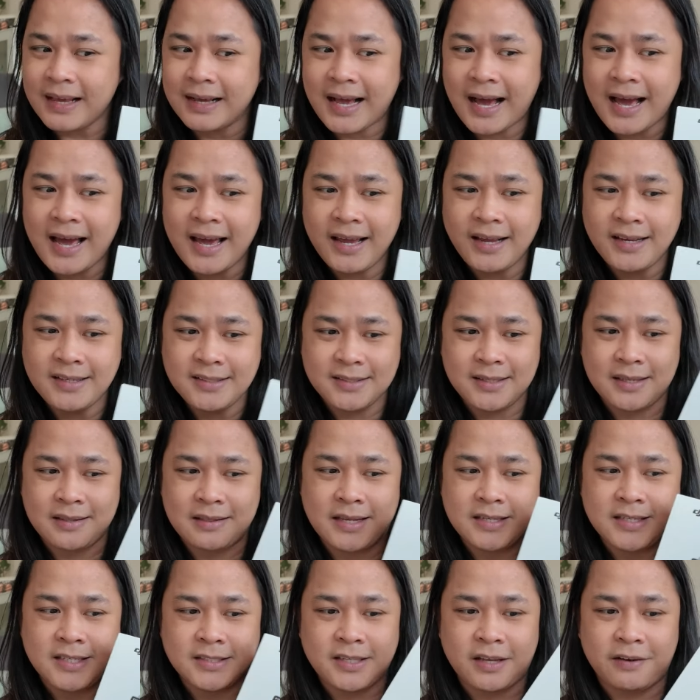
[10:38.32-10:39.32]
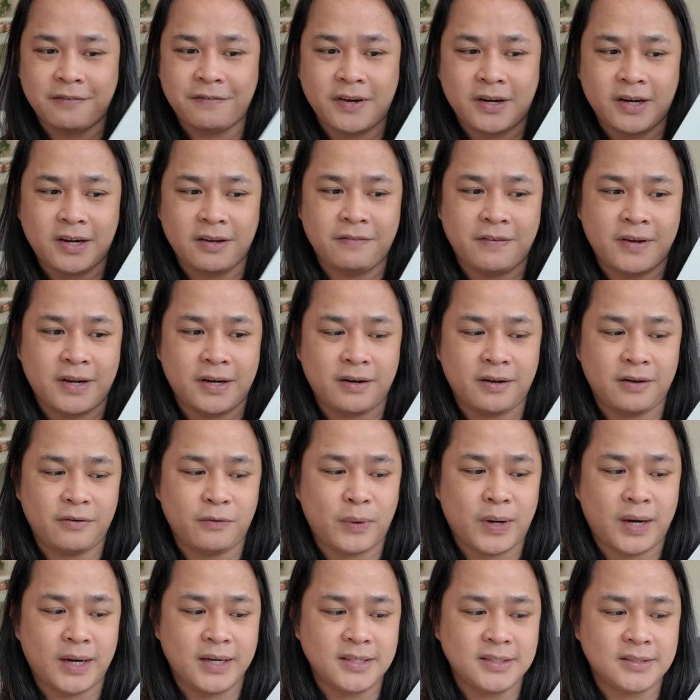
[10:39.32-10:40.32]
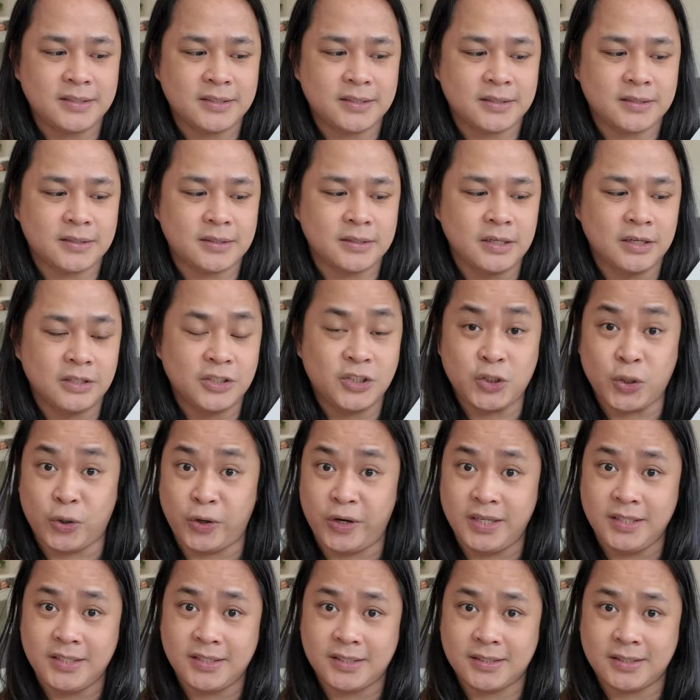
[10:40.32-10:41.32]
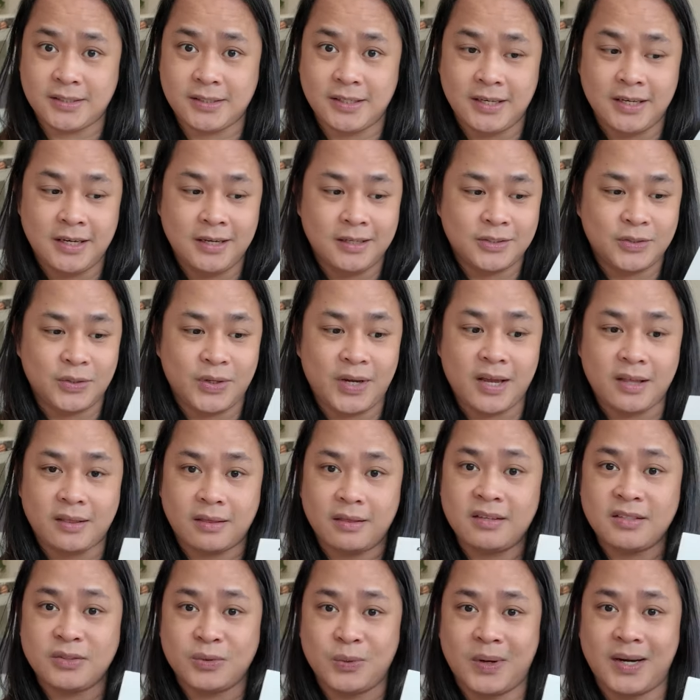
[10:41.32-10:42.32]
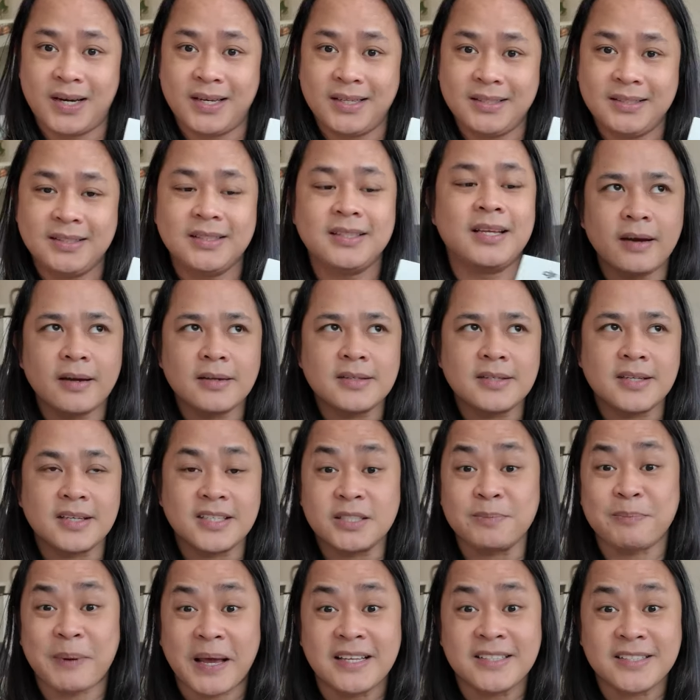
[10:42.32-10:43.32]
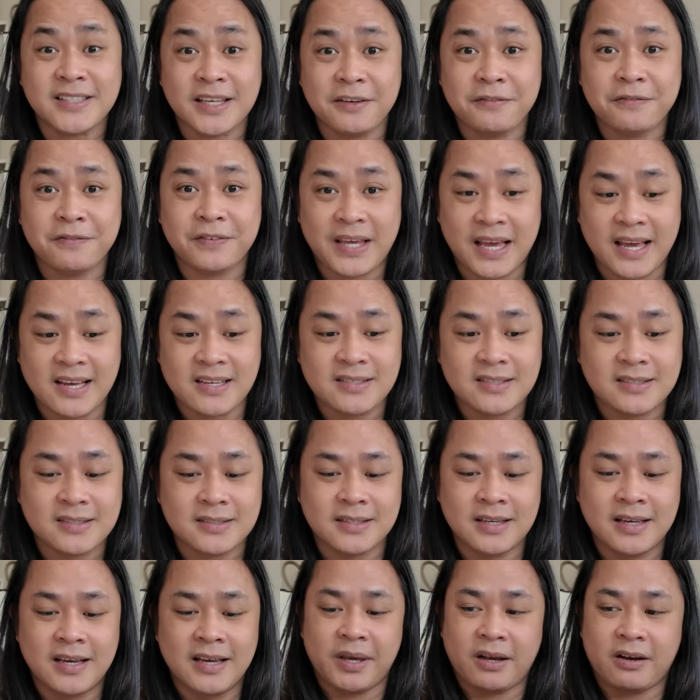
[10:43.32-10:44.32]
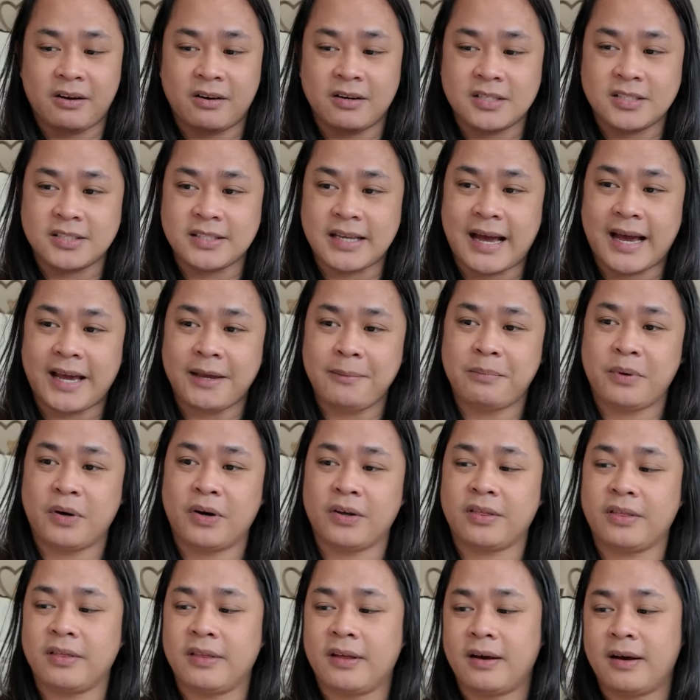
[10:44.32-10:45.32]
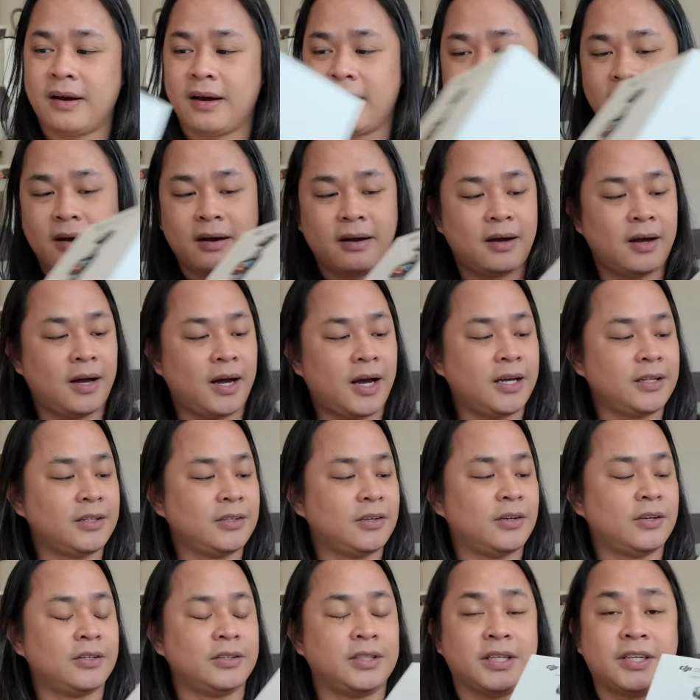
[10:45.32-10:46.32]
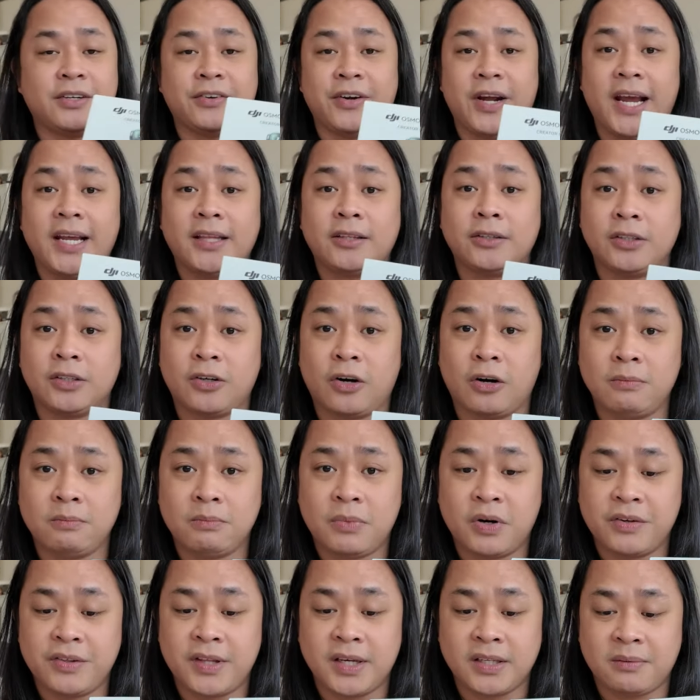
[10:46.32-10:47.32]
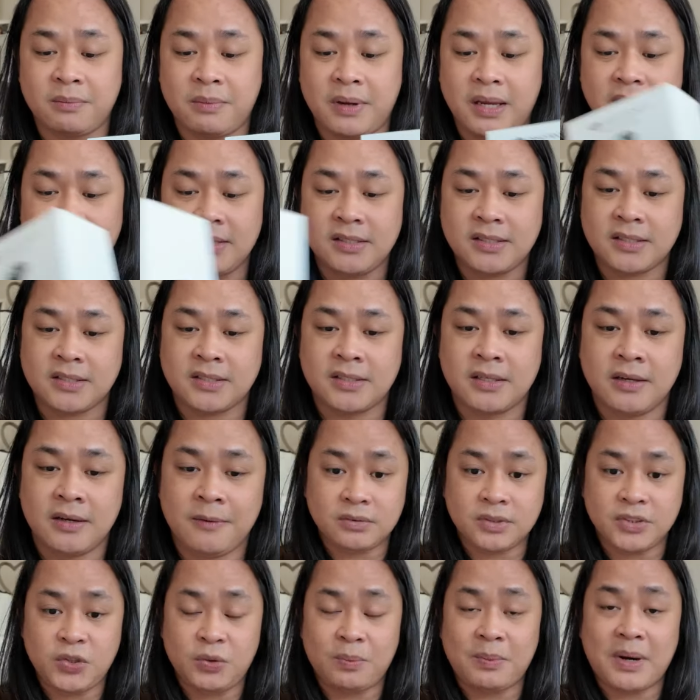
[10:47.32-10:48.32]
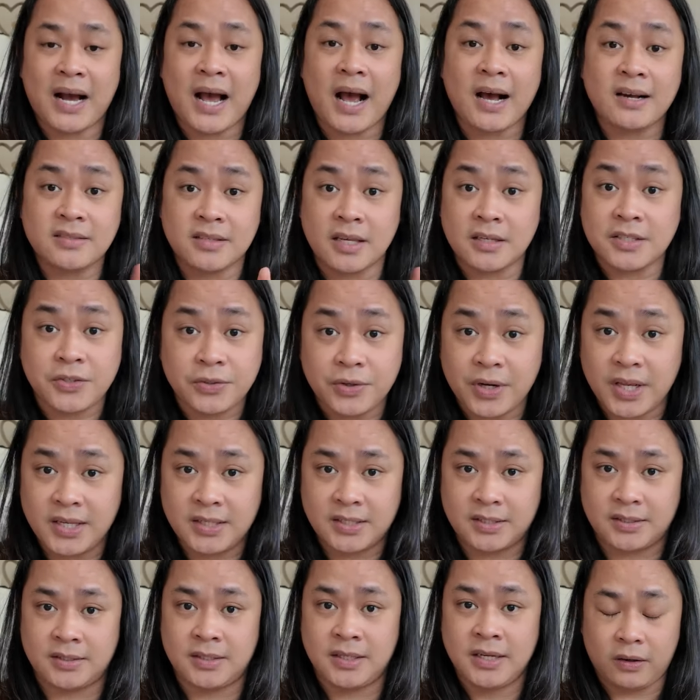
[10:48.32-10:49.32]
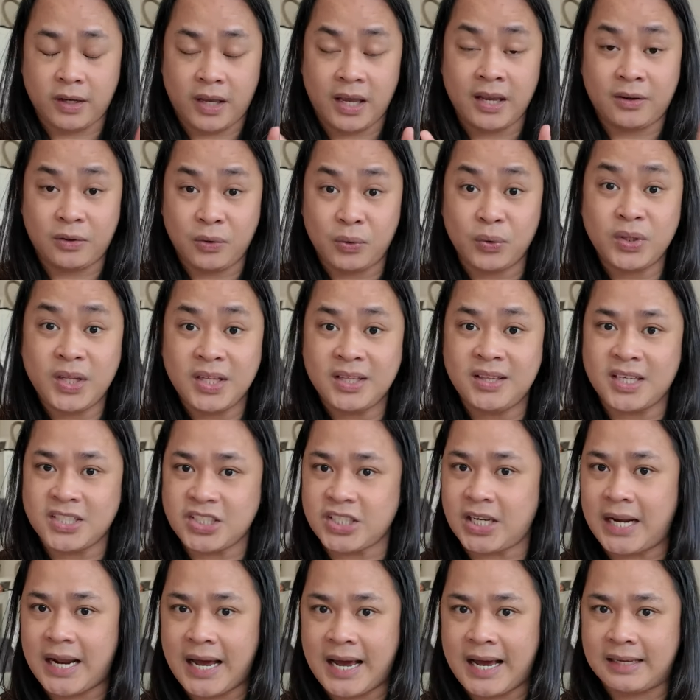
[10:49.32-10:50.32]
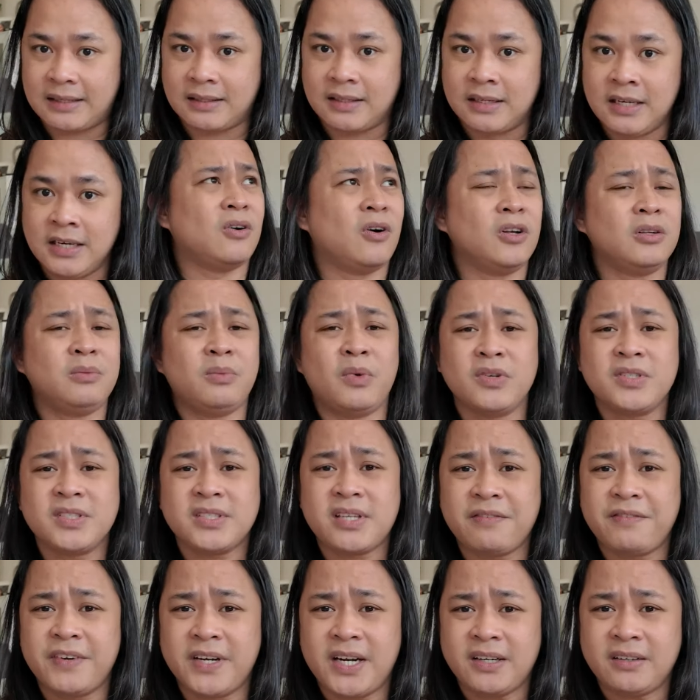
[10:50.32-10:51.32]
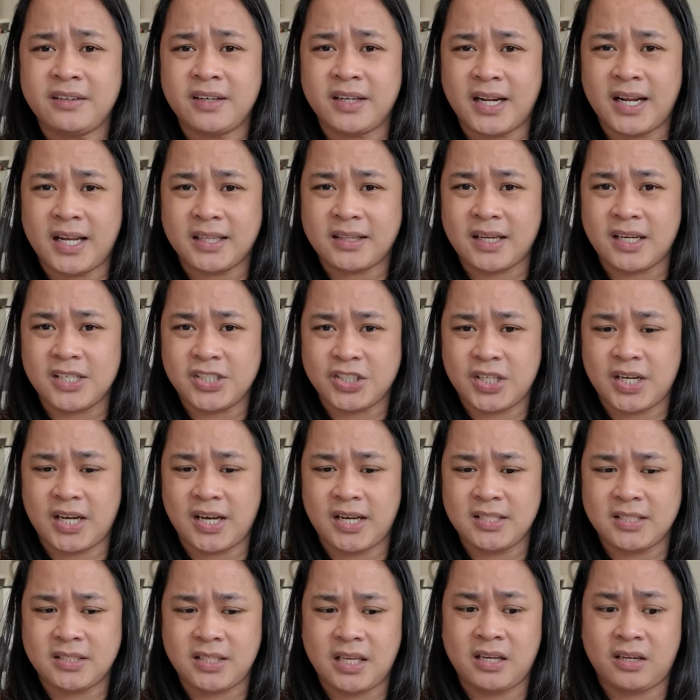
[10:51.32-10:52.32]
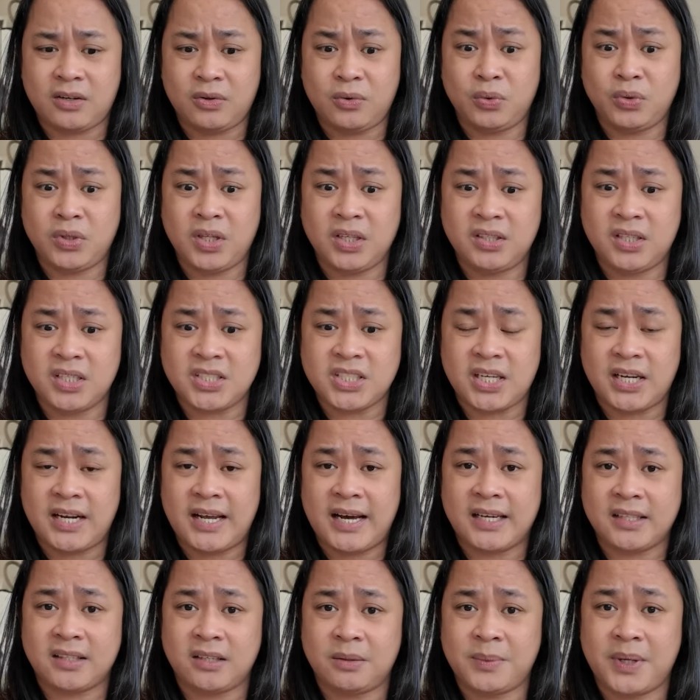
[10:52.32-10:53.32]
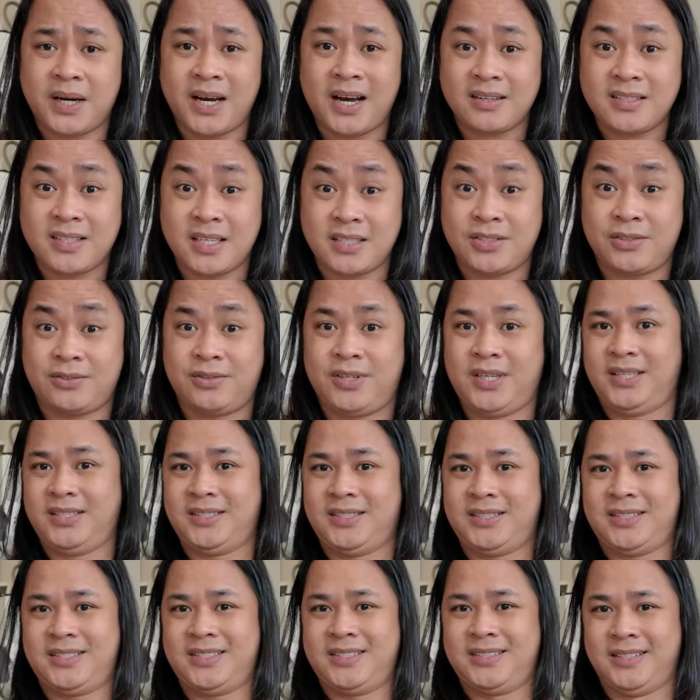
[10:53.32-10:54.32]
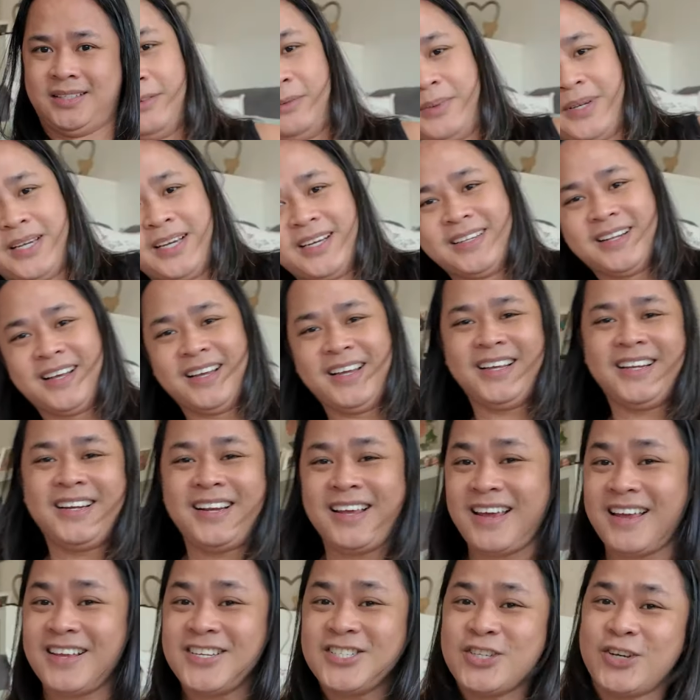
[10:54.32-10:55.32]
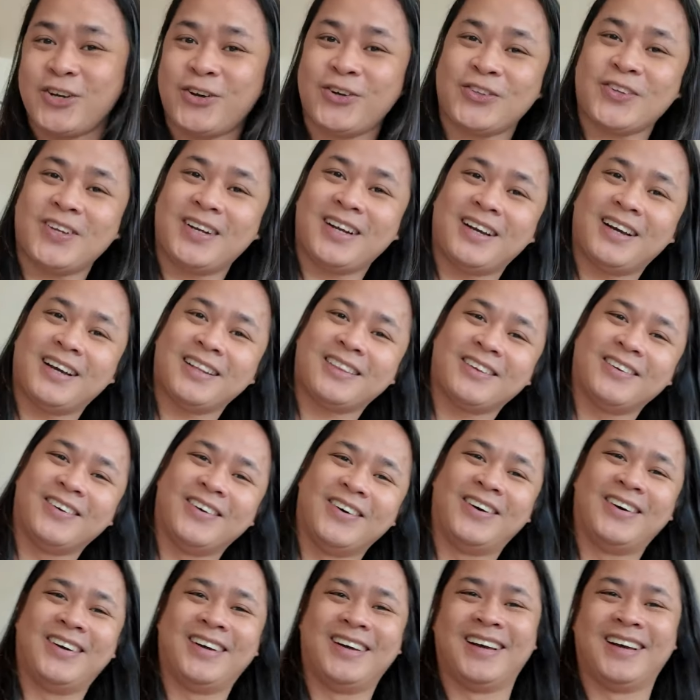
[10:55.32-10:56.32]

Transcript: guys, this is a very, very wise choice to get this one. It's expensive, yes, because I bought the creator combo. That means yung mga accessories, included na siya lahat. Almost 700 ata siya, guys. Included na siya lahat ng mga accessories. Maganda. Ini-enjoy ko talaga to.